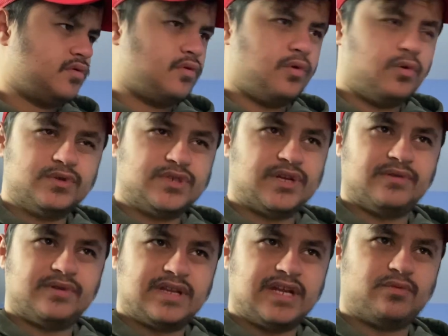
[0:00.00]
Also
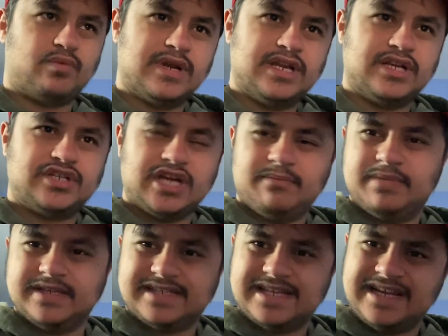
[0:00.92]
did win the
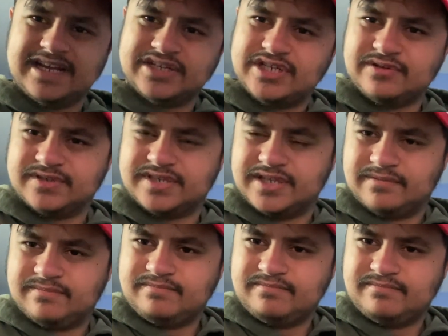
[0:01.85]
Champions League at Chelsea.